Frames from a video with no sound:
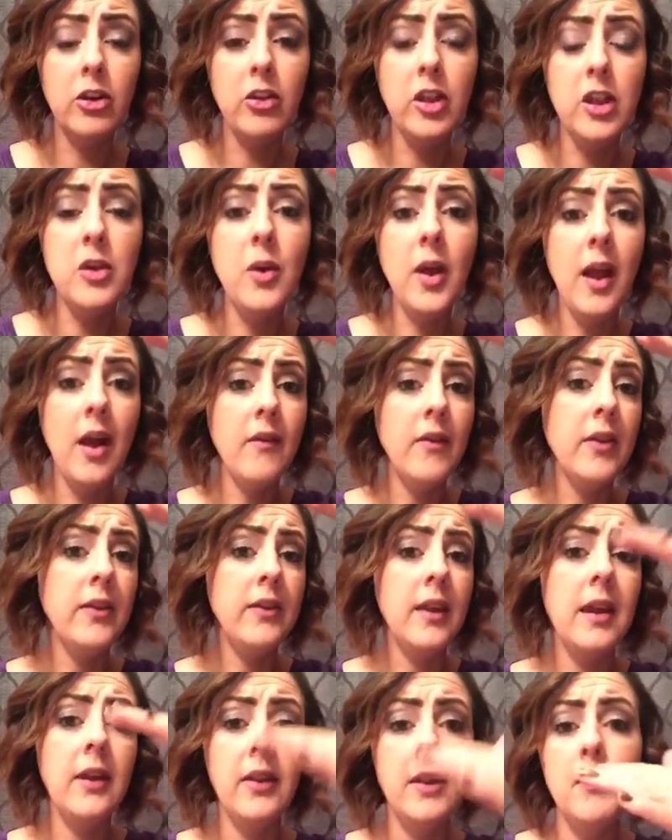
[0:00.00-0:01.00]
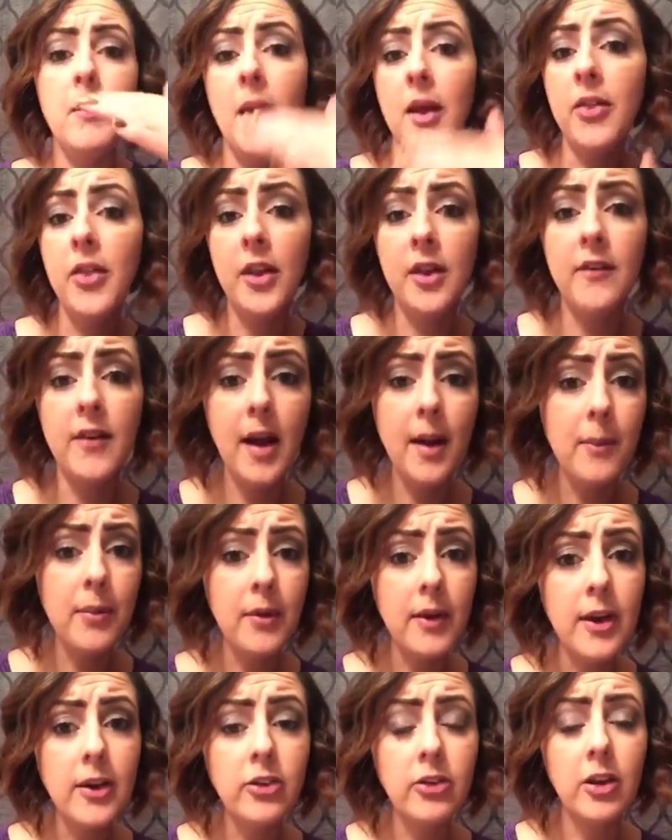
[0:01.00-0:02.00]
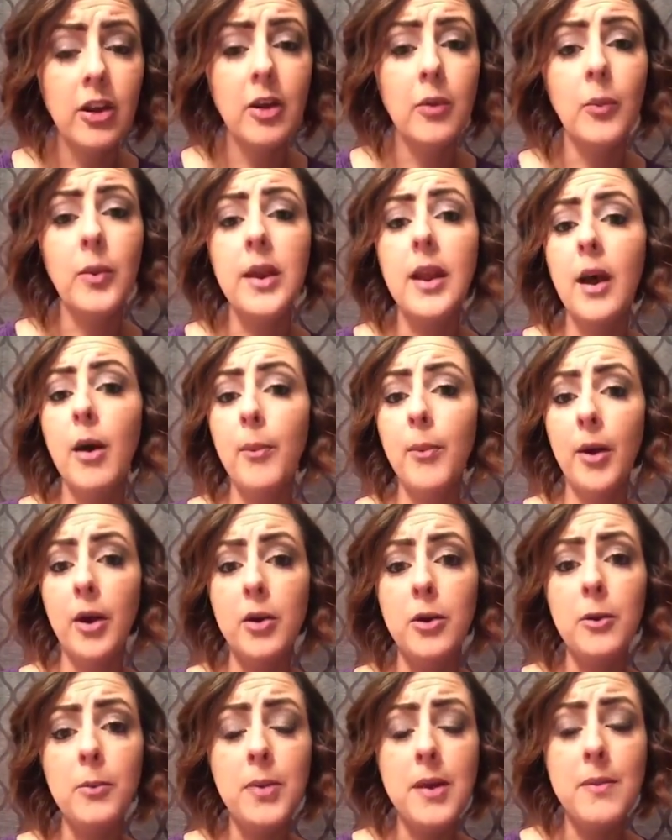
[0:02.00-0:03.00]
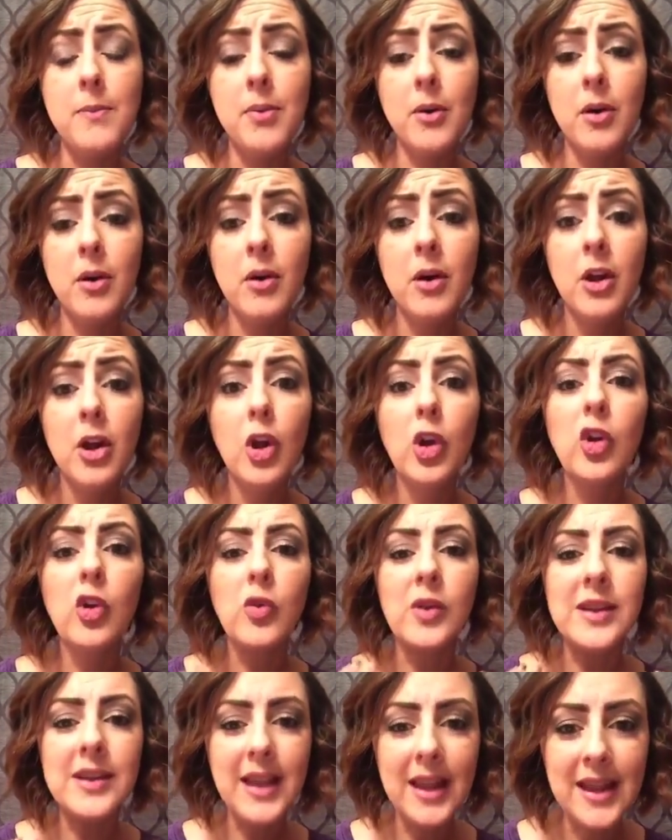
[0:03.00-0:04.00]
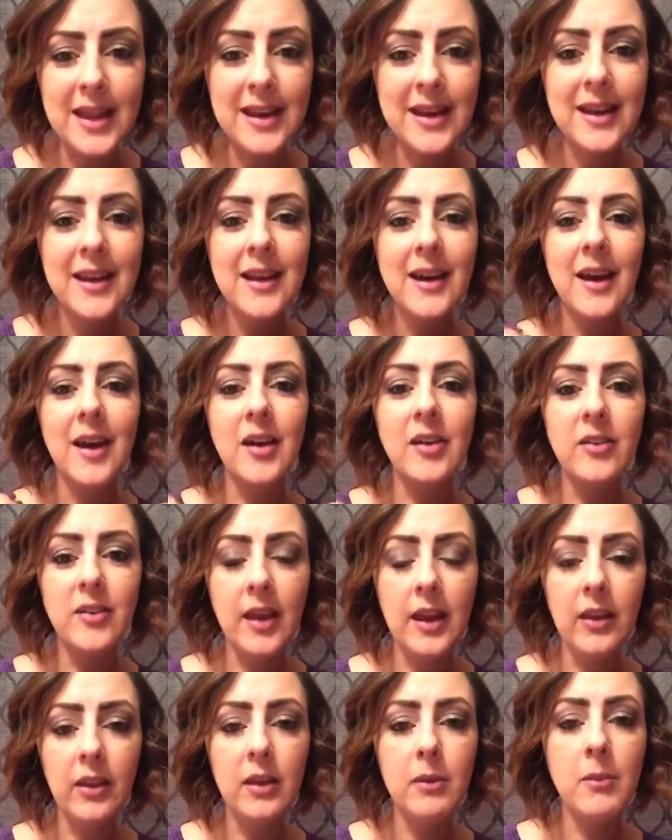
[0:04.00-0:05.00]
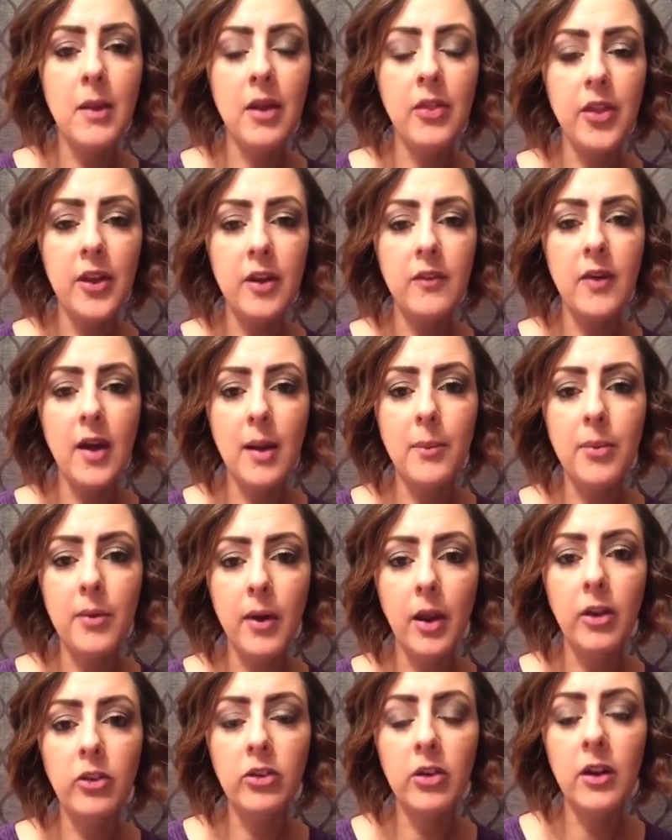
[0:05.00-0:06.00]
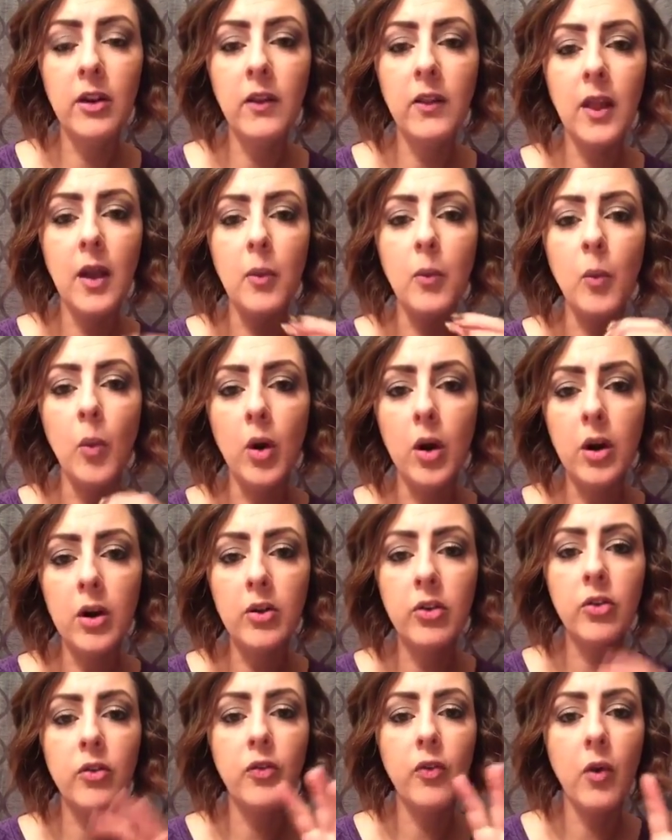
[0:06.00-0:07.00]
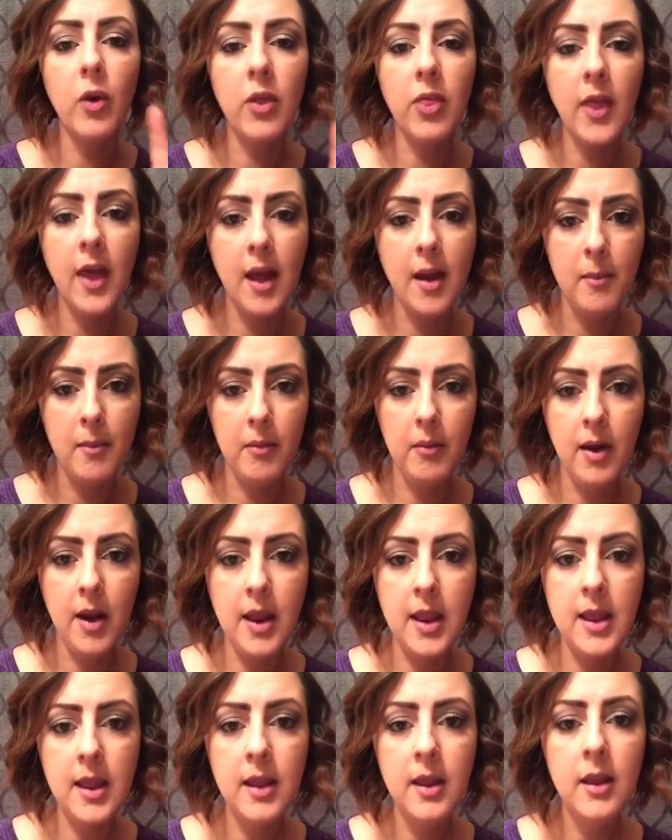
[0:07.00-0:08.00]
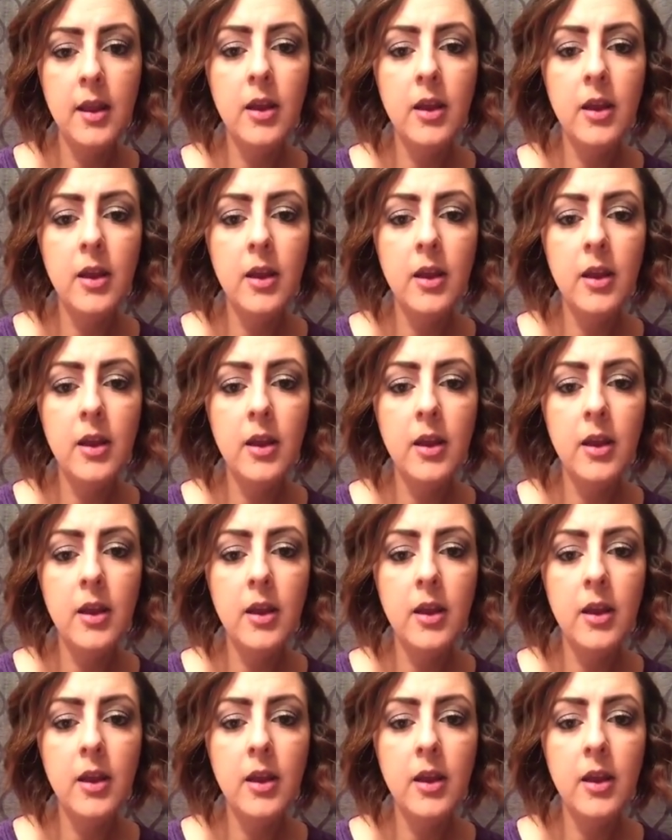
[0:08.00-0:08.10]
that you have a daily method of operation, and we help our new people create a daily method of operation that works for them, right?